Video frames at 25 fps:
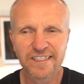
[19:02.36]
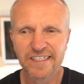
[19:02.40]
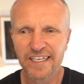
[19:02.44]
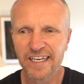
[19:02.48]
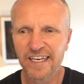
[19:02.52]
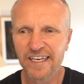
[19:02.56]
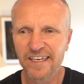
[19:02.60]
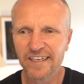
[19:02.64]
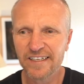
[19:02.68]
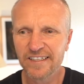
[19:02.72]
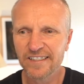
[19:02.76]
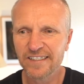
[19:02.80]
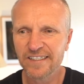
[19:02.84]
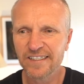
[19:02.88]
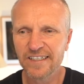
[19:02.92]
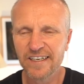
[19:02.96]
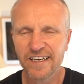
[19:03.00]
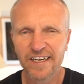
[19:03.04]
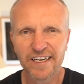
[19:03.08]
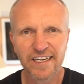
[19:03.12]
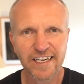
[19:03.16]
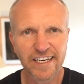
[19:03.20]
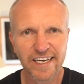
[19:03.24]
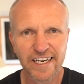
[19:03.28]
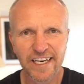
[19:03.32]
stickers,
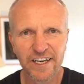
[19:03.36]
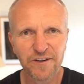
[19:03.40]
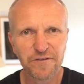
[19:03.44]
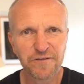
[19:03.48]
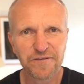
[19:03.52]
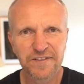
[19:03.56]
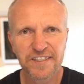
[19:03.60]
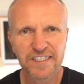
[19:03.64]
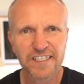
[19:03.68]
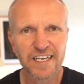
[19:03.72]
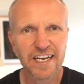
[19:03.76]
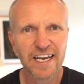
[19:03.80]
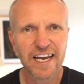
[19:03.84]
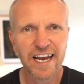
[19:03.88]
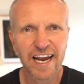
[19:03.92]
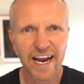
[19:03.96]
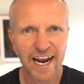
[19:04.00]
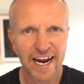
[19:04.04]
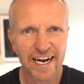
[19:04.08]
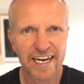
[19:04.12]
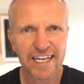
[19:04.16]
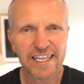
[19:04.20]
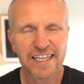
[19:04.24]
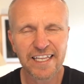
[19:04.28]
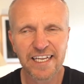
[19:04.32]
GIFs,
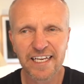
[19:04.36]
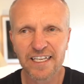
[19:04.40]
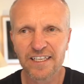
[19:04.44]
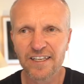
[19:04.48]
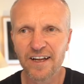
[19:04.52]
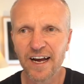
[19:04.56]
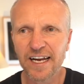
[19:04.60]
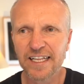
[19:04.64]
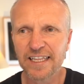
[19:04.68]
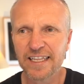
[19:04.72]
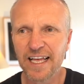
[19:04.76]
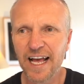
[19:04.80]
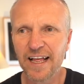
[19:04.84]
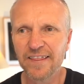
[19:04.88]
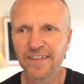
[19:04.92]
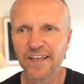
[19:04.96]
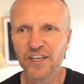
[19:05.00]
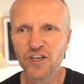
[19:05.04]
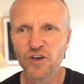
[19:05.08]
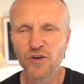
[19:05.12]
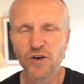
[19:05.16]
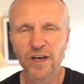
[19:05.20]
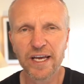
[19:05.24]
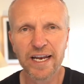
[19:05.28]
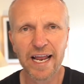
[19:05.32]
anything like that
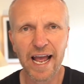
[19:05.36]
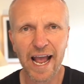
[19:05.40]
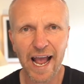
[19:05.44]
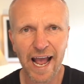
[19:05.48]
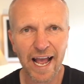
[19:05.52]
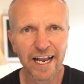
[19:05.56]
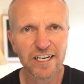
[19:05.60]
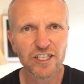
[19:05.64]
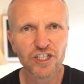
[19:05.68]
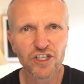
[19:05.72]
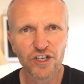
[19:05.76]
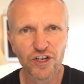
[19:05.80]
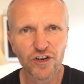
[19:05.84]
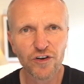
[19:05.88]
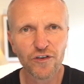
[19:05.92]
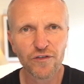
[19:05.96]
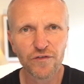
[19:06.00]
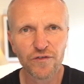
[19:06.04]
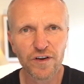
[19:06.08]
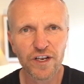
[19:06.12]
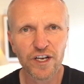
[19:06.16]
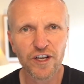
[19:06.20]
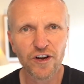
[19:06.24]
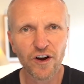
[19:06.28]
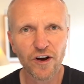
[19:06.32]
that you can add to your
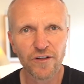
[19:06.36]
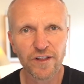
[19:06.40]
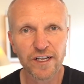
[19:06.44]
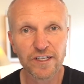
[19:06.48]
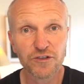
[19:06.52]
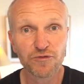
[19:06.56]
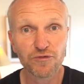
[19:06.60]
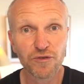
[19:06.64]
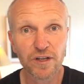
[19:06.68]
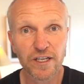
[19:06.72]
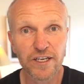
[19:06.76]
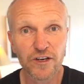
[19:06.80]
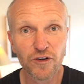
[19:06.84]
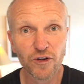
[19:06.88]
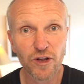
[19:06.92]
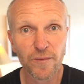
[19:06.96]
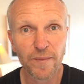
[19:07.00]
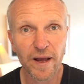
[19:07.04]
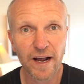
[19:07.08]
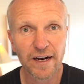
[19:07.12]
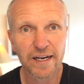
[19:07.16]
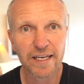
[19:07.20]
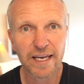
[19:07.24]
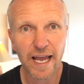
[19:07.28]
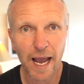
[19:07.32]
video that's really all
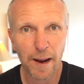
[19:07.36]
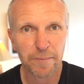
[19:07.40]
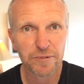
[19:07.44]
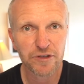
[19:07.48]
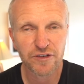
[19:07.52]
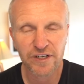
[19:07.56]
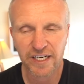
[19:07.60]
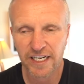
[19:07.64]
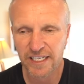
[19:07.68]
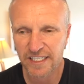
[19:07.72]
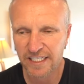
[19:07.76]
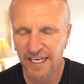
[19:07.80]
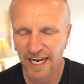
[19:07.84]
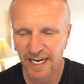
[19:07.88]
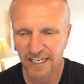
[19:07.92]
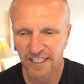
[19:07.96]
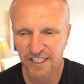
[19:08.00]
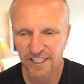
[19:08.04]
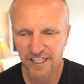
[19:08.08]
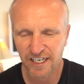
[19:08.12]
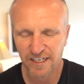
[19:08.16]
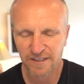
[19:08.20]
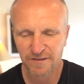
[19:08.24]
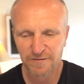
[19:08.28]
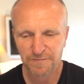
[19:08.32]
about capturing
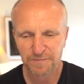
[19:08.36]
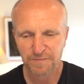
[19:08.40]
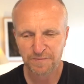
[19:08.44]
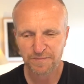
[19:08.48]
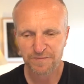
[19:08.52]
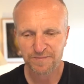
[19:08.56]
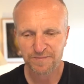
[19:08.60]
attention.